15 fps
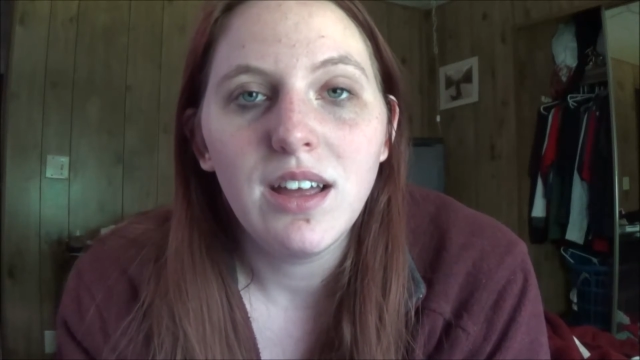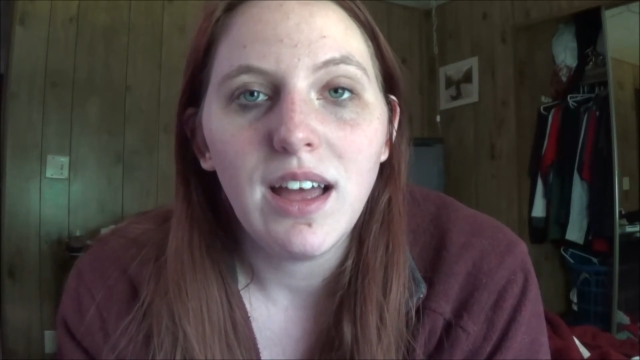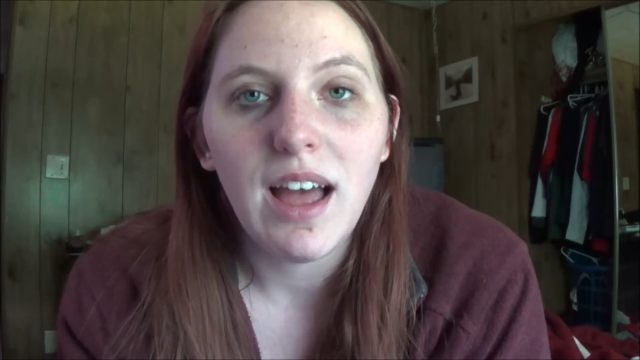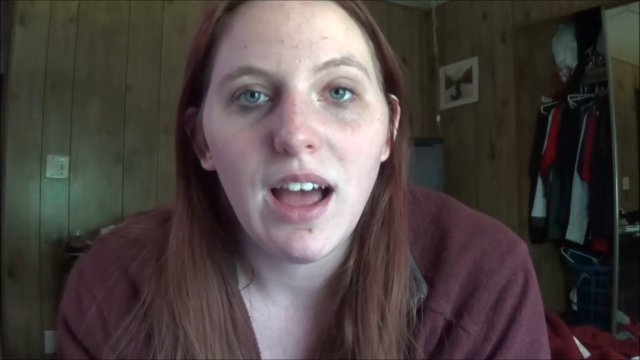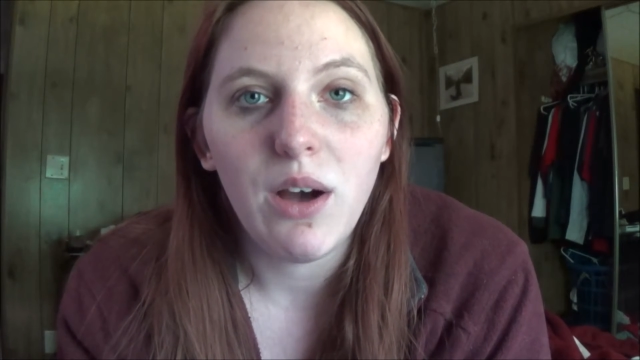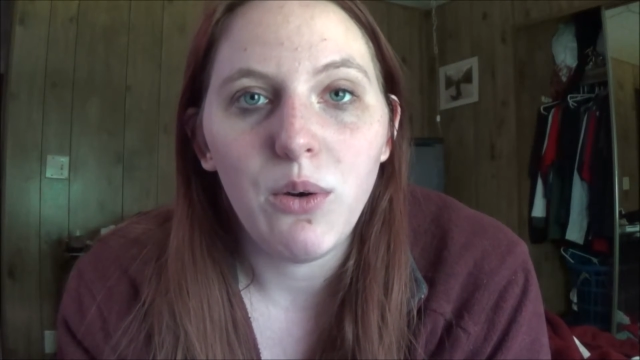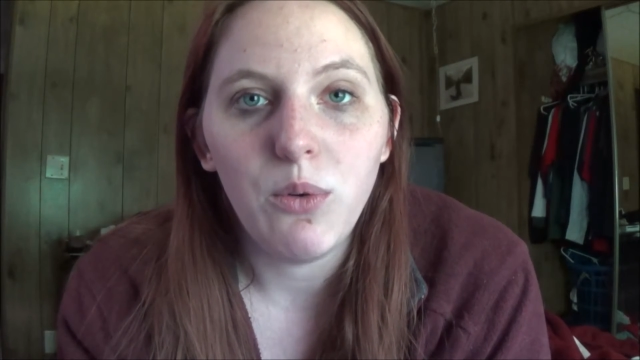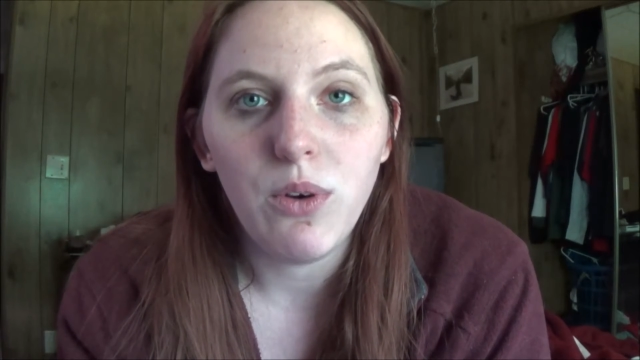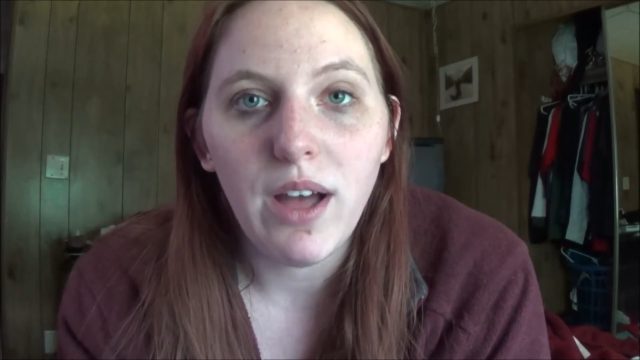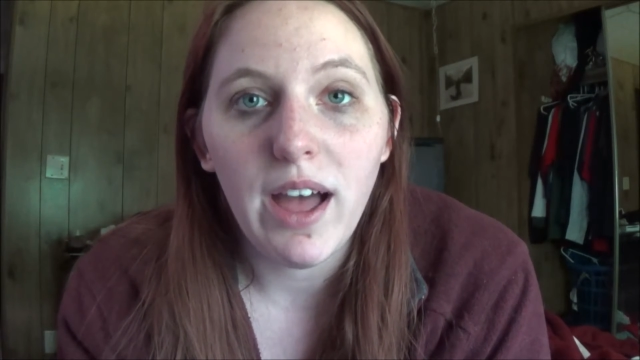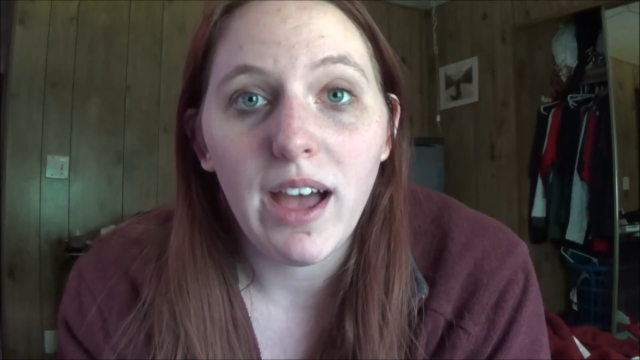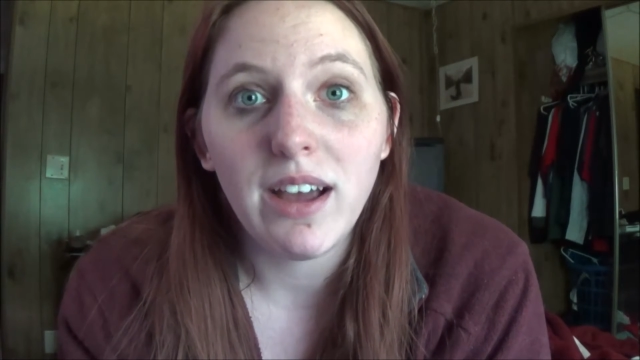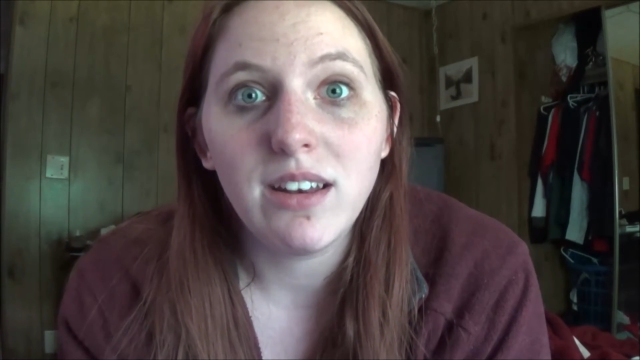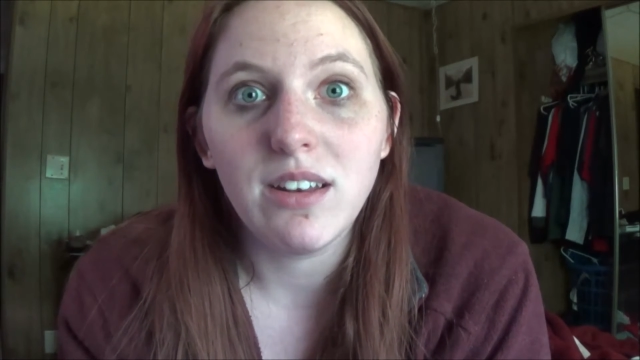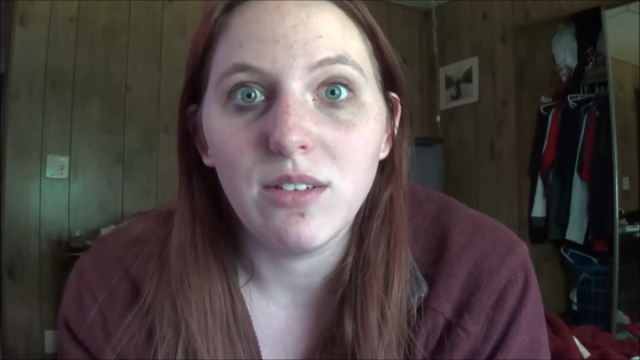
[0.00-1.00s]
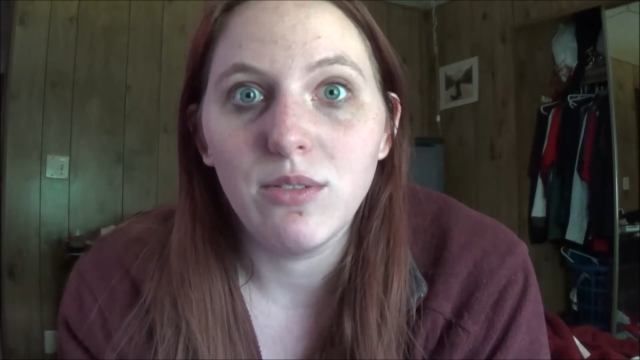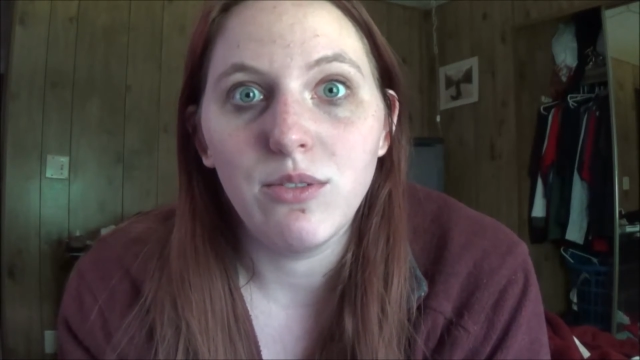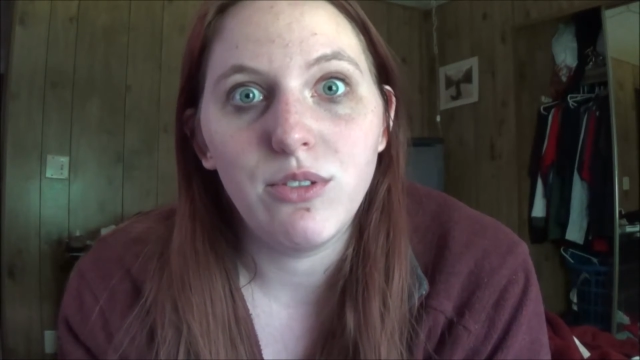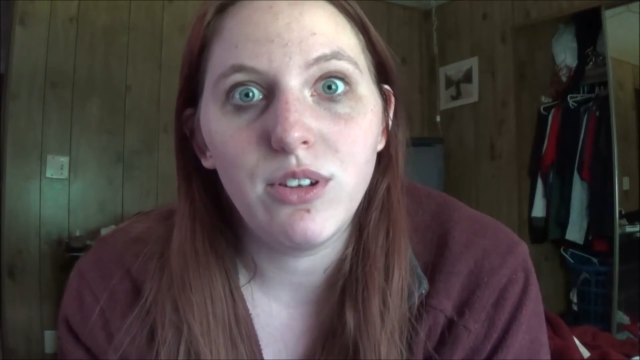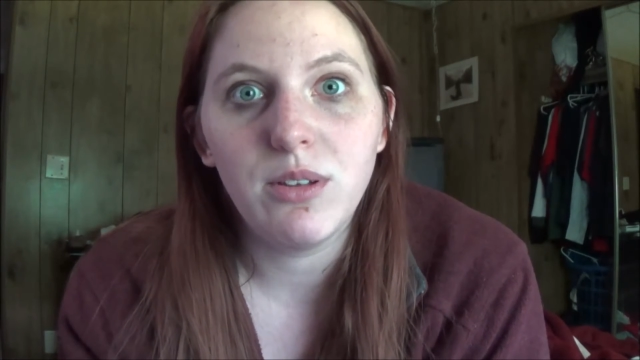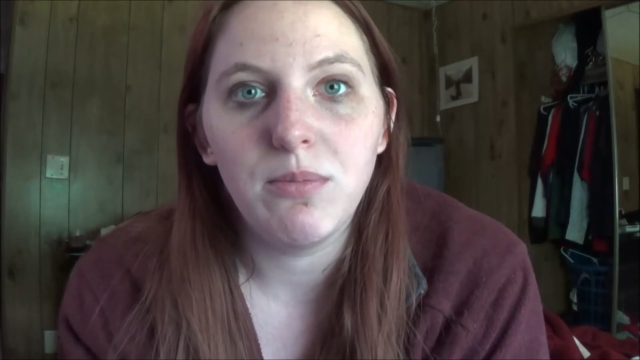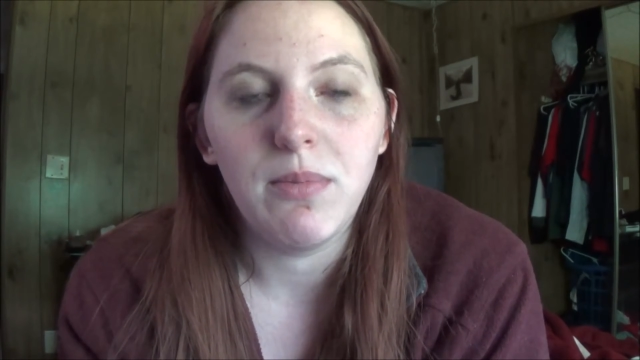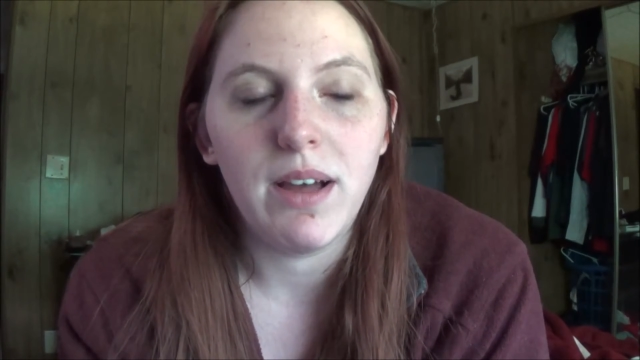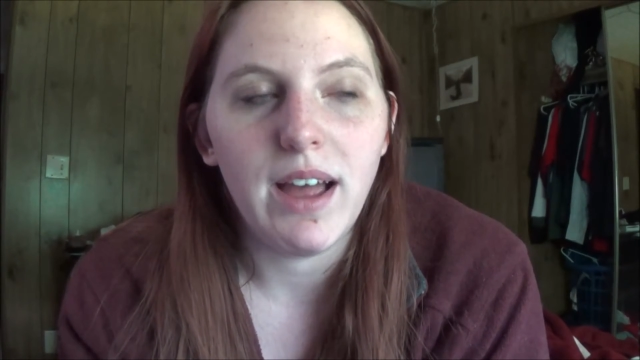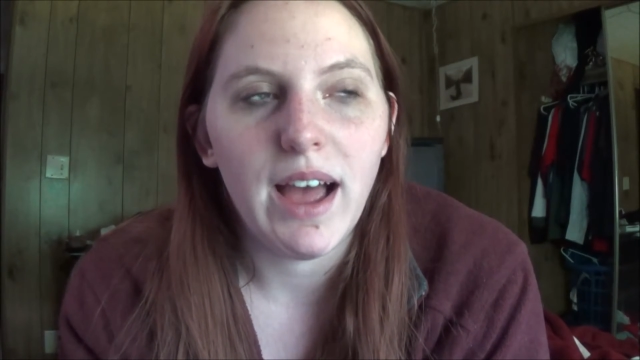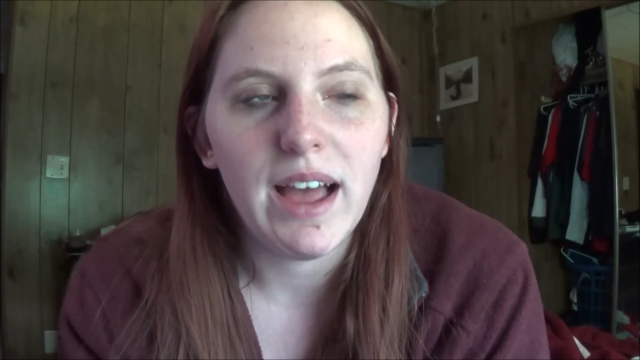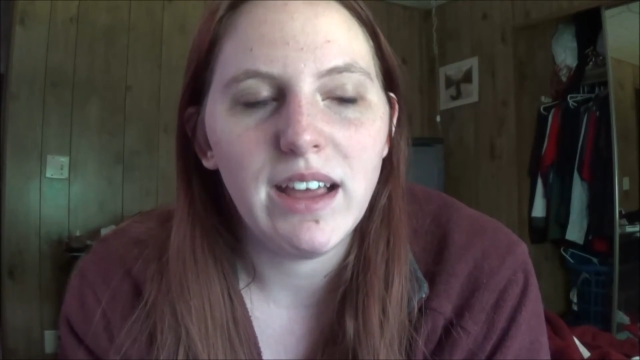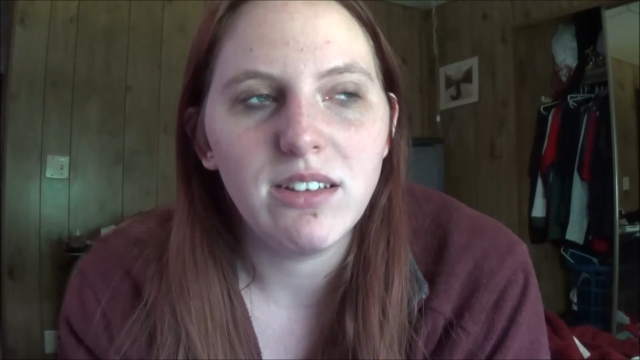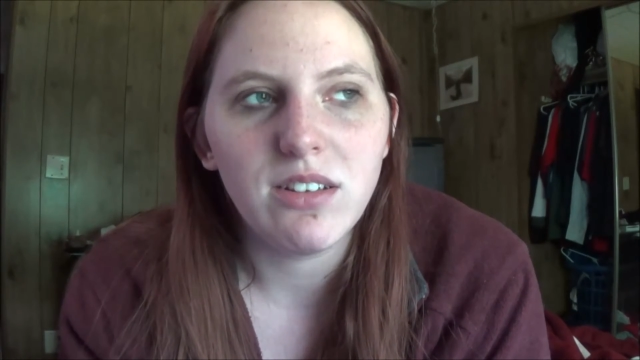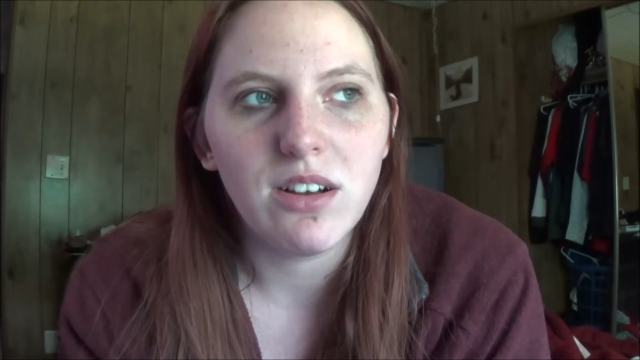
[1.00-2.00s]
how active my
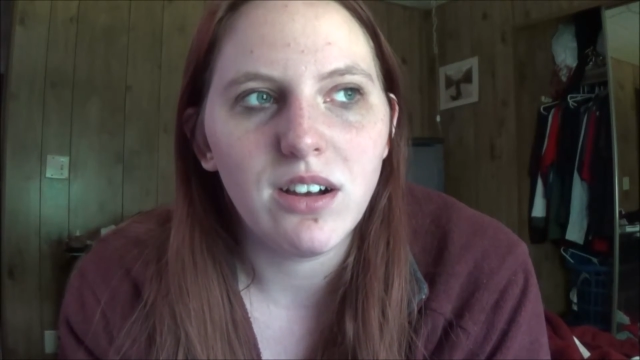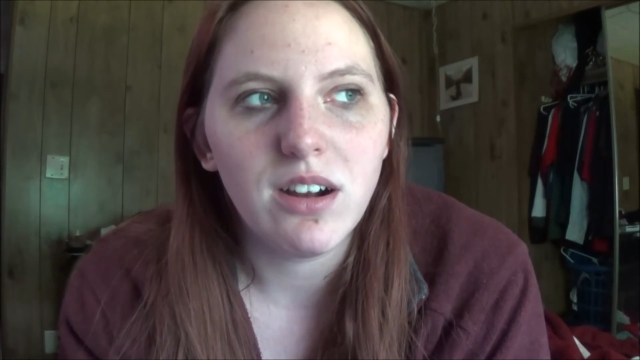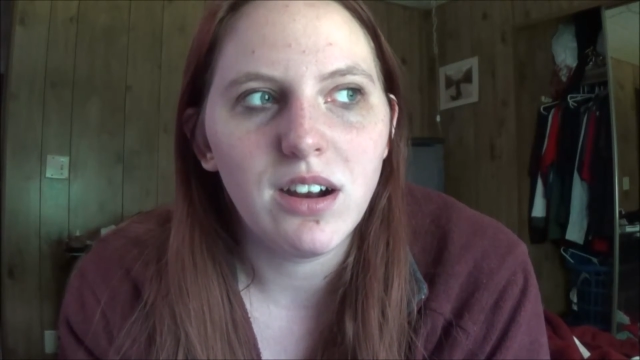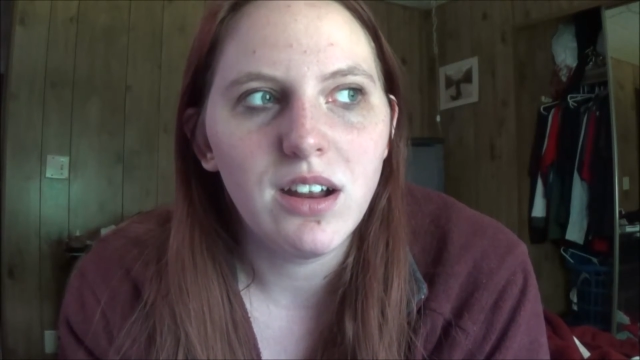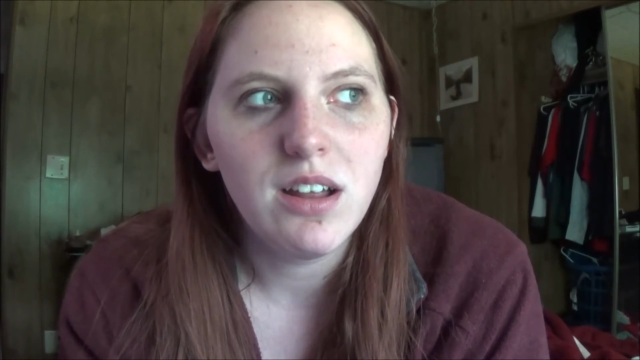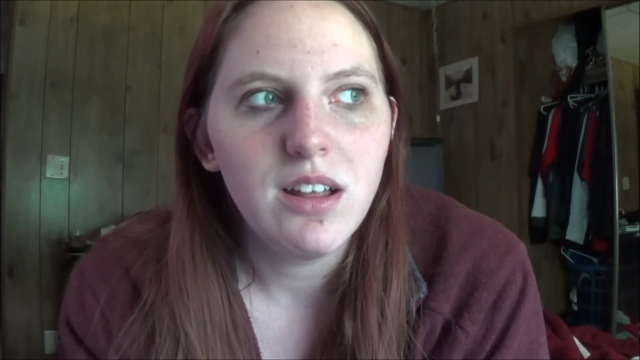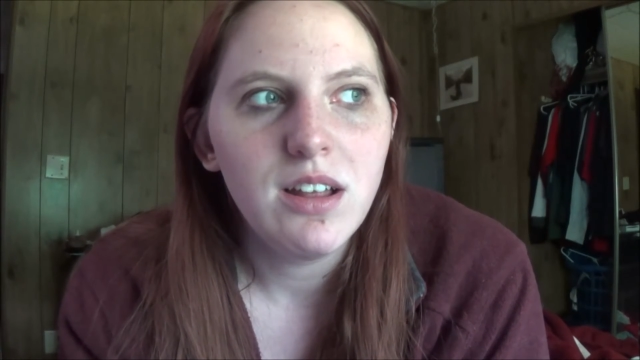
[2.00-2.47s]
eyes are.